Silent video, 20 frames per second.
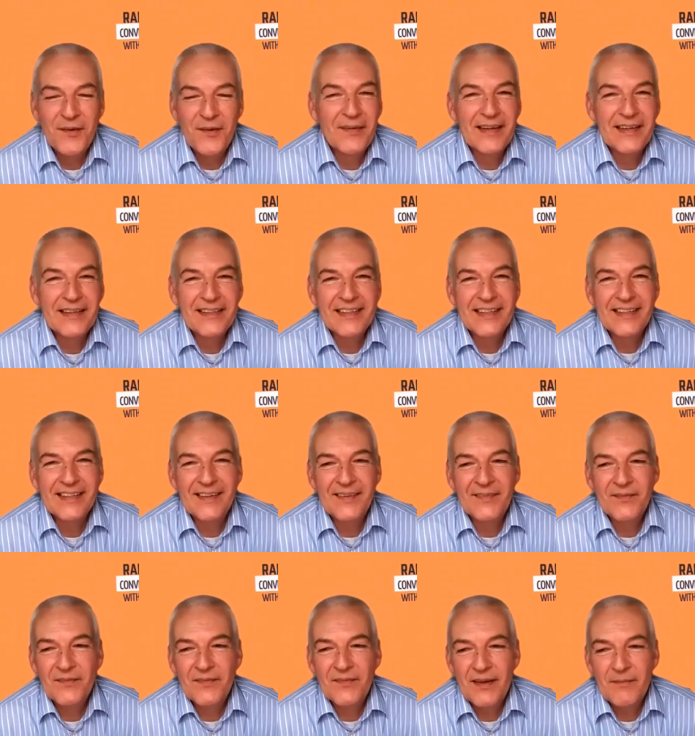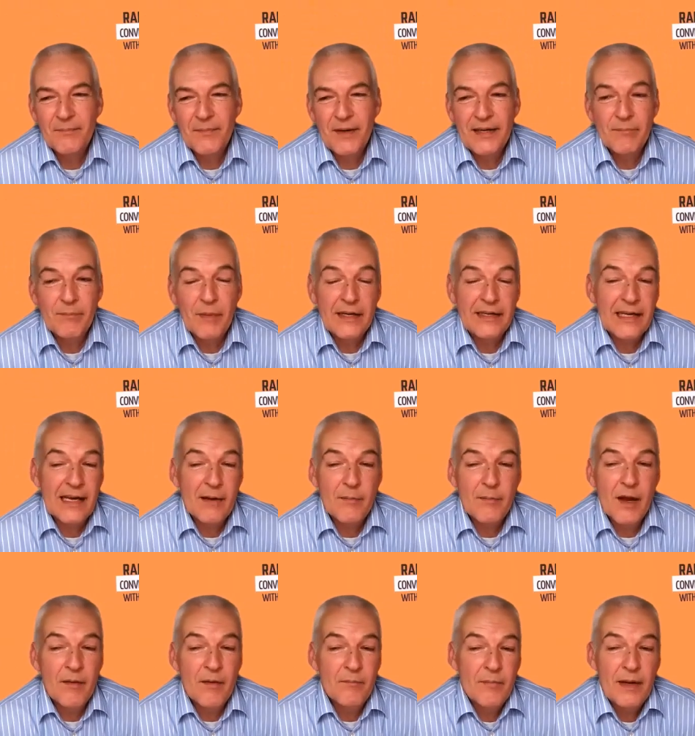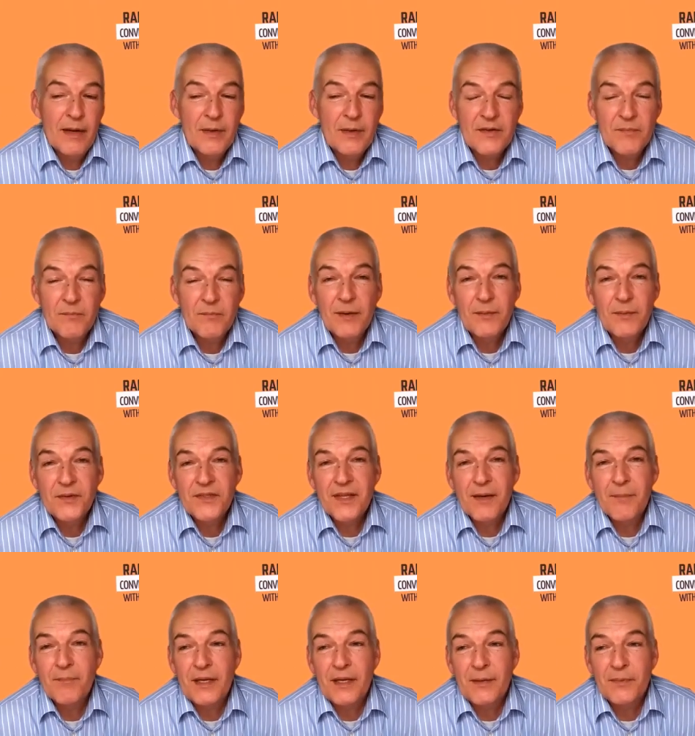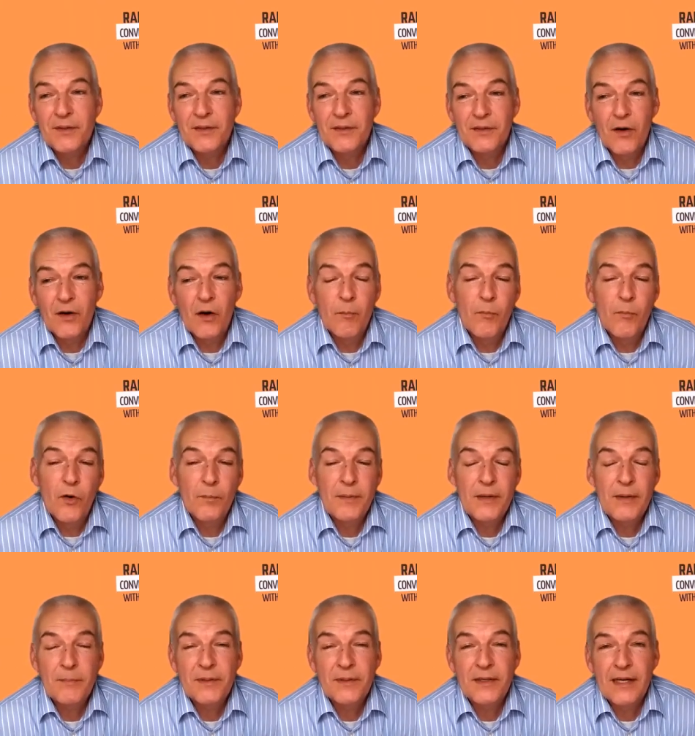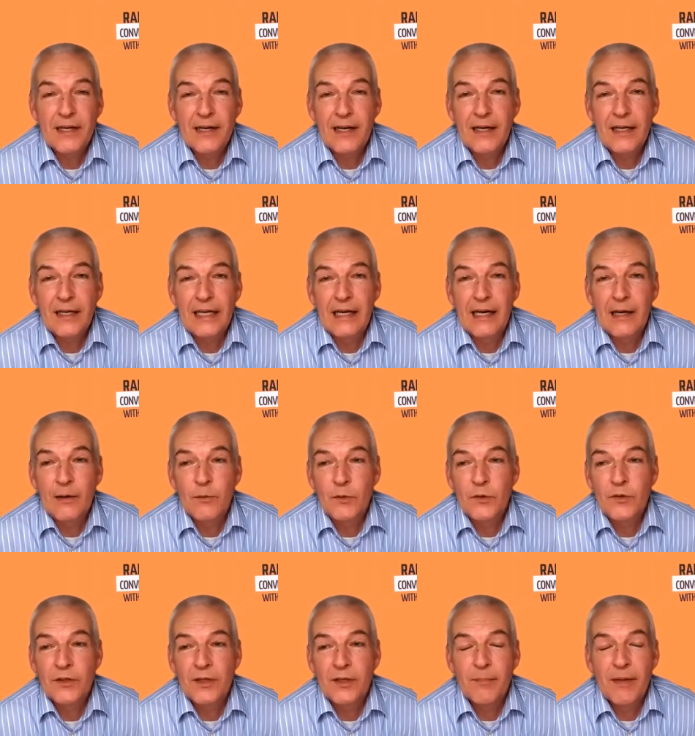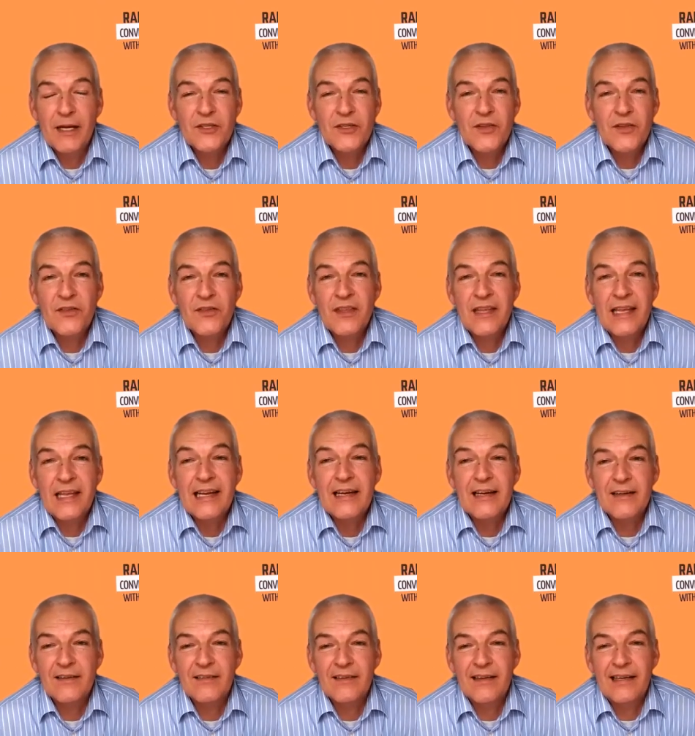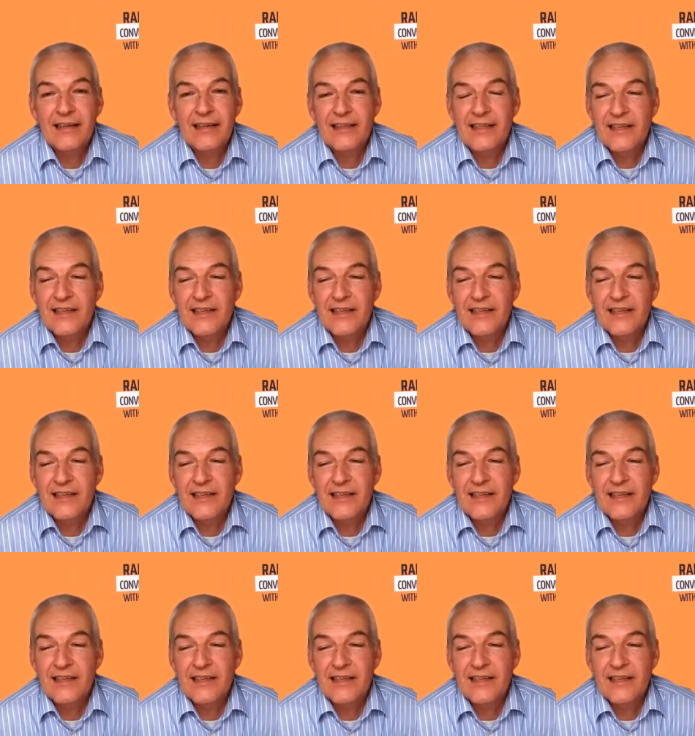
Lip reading: but yeah, maybe some people or more people than I could imagine think at